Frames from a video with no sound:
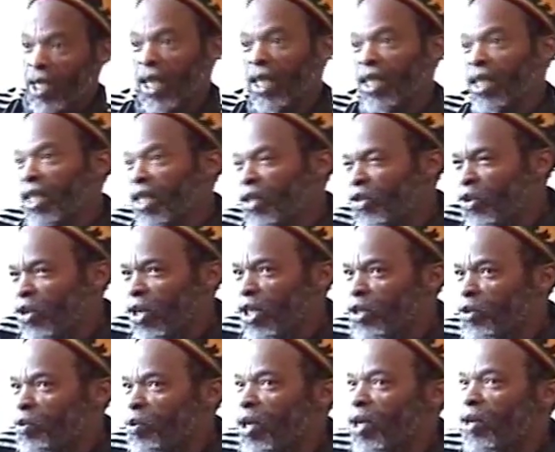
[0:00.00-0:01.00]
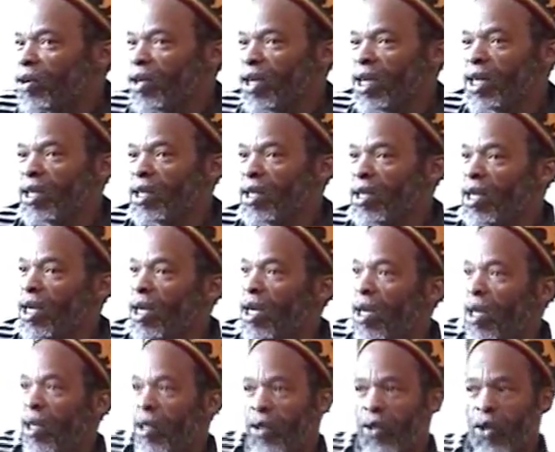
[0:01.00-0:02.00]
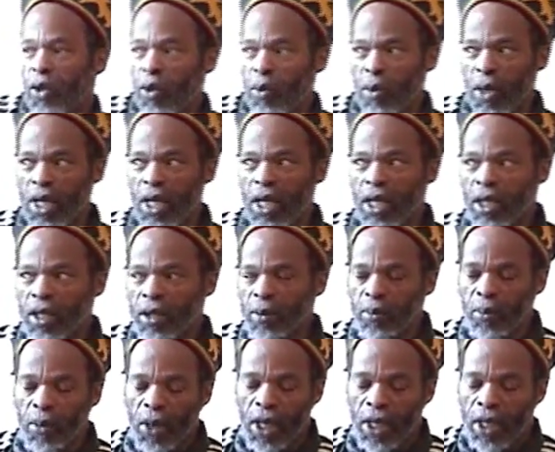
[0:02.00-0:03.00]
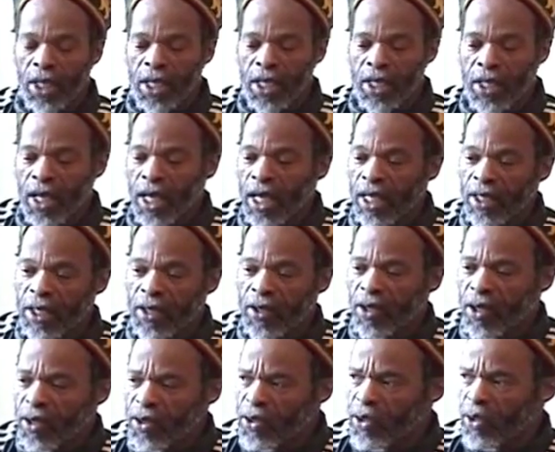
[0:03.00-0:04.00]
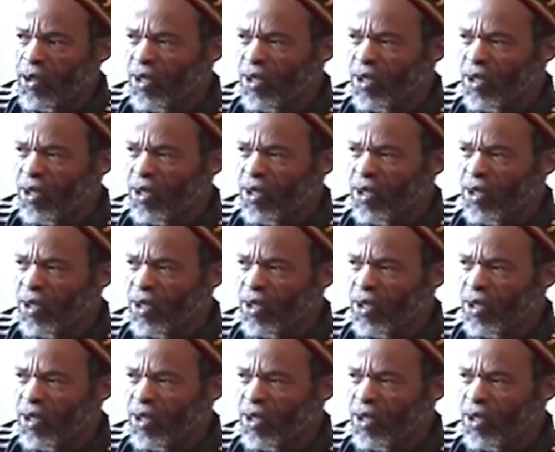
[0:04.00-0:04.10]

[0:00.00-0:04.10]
like Lee Scratch Perry and so many other of these artists are so.